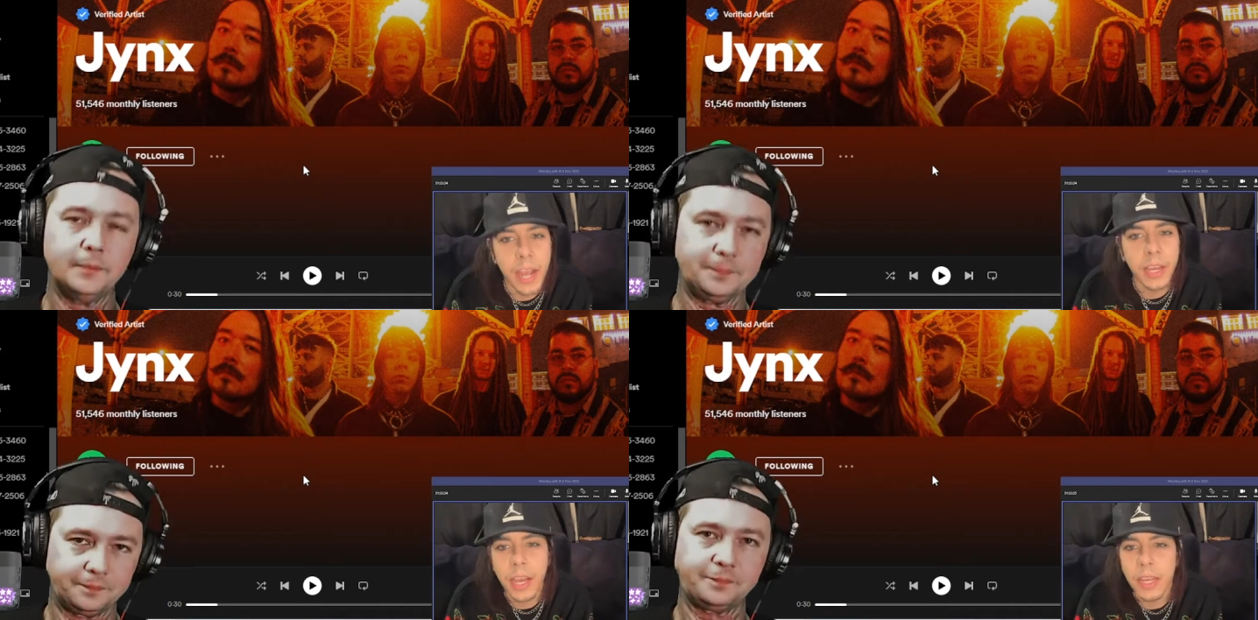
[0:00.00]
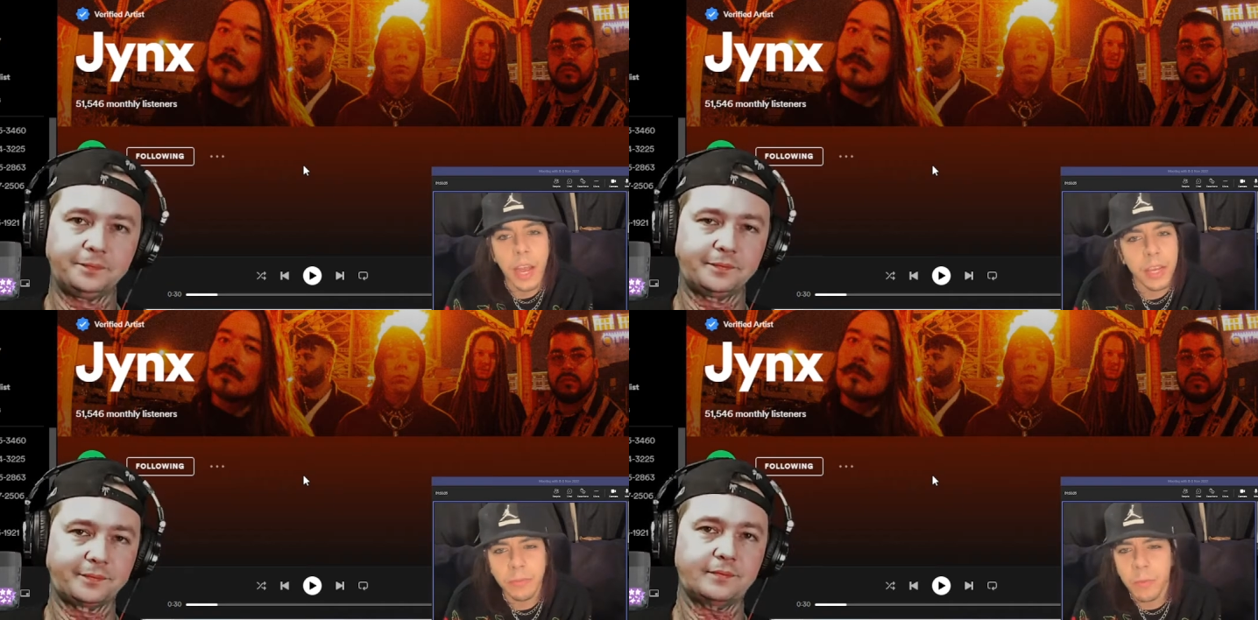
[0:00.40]
Speaker 1: that.
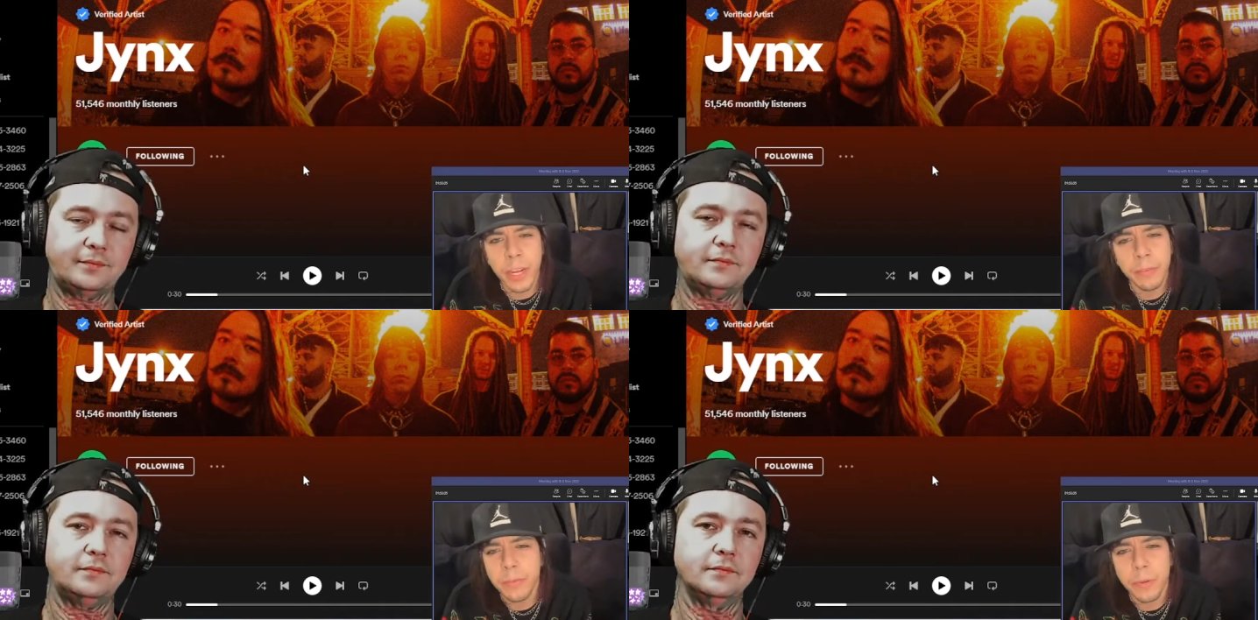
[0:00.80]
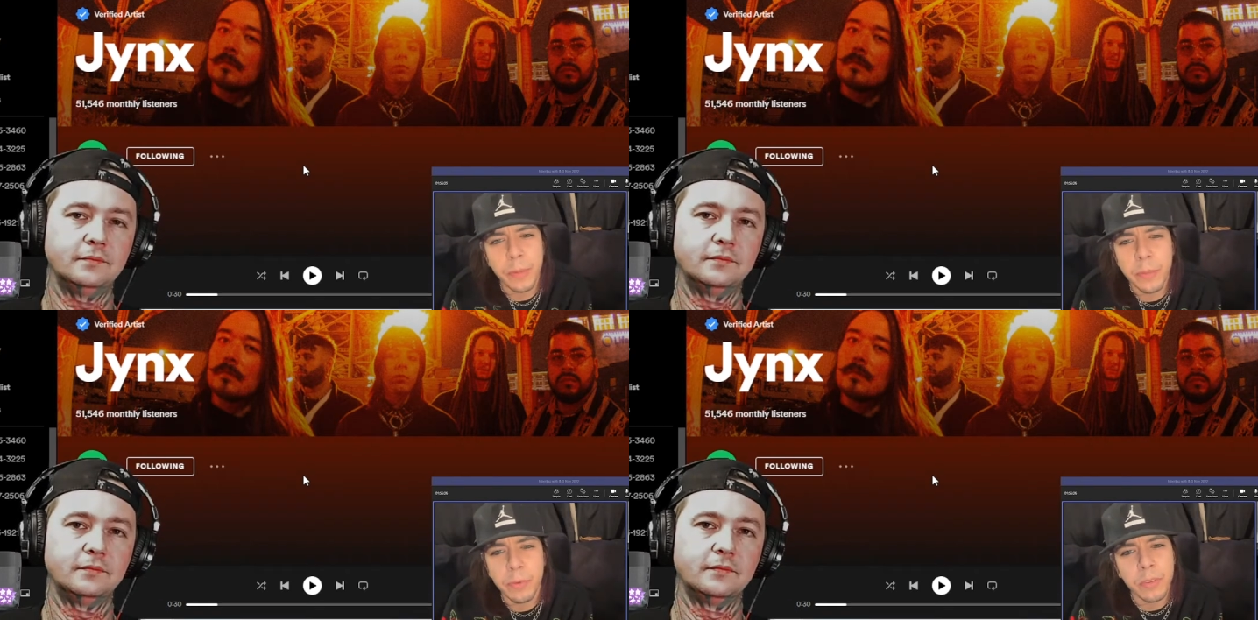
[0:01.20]
I I, I
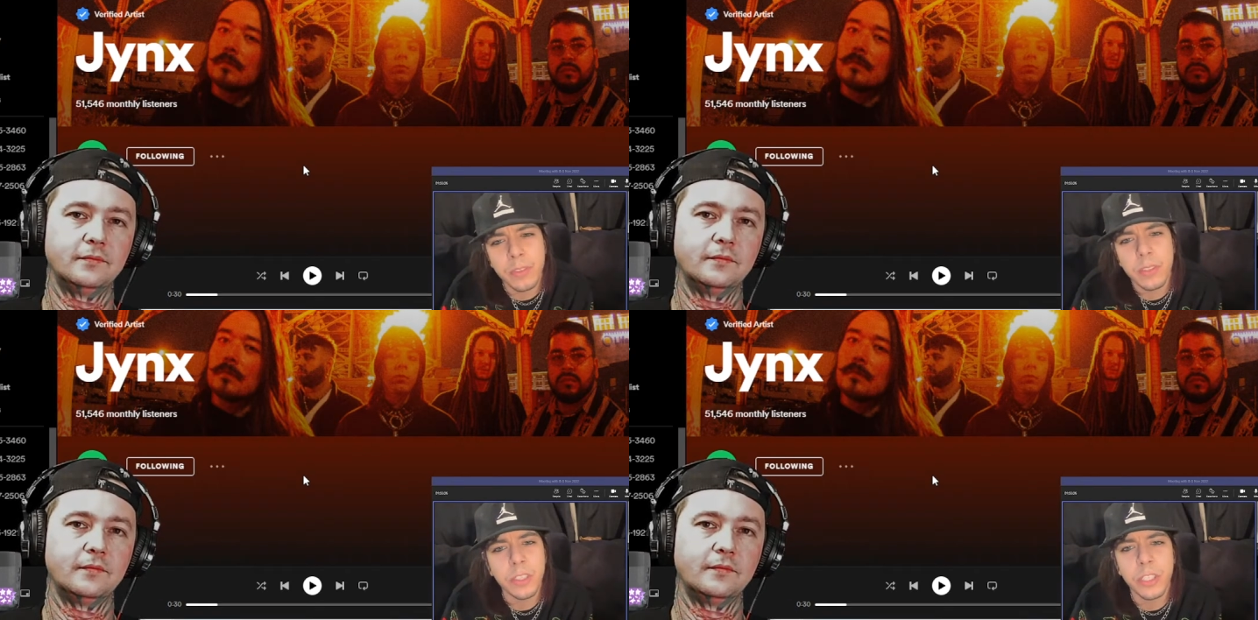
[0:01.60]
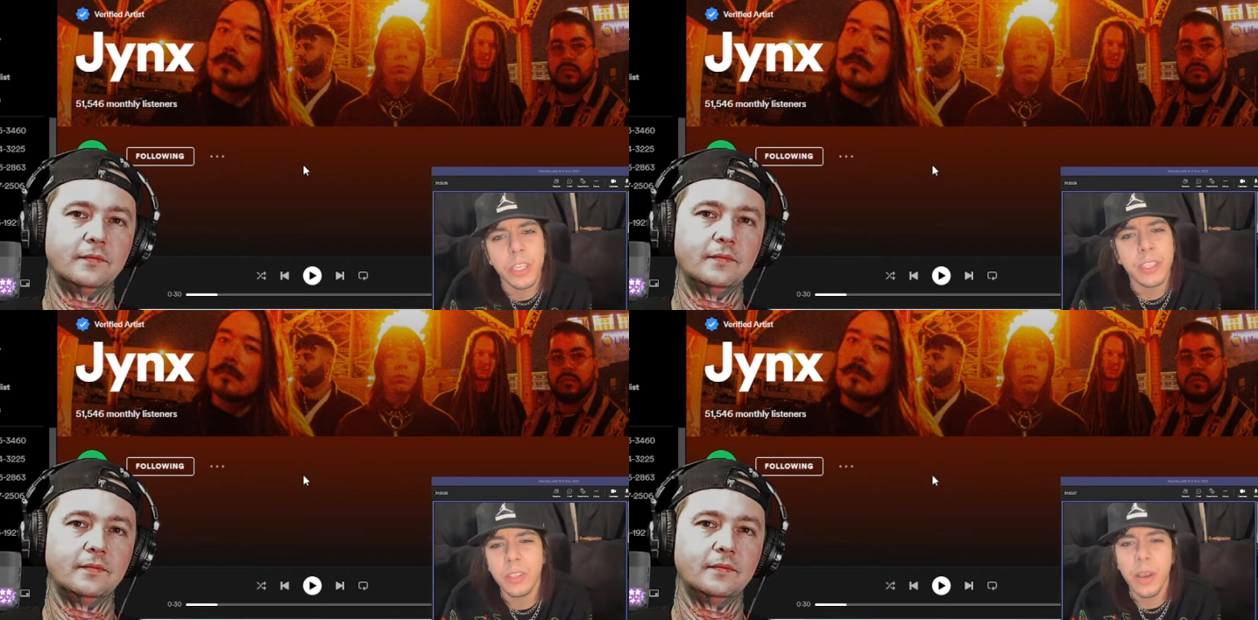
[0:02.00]
write for people and,
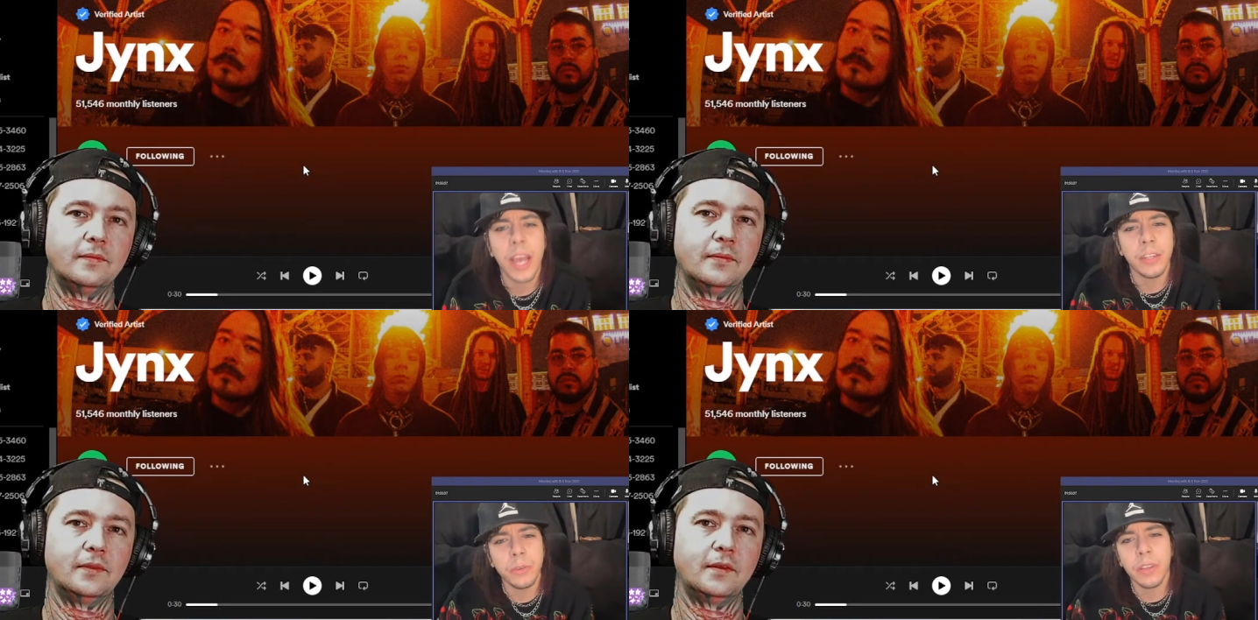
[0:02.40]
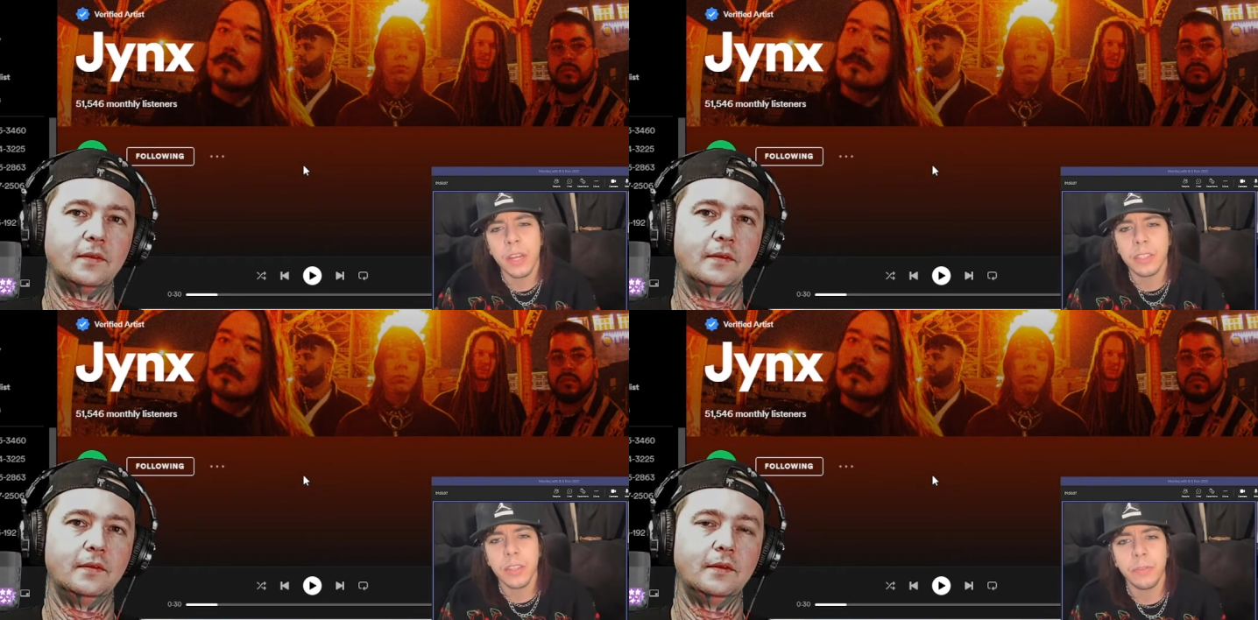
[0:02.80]
and shit. So I
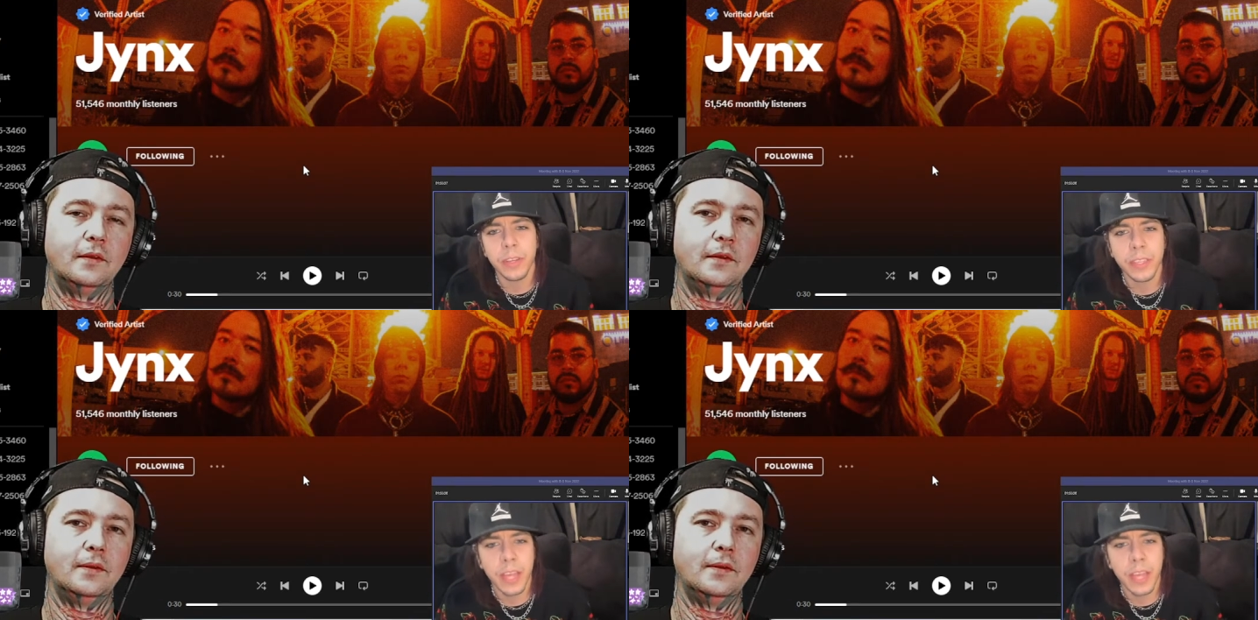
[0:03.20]
do a lot of stuff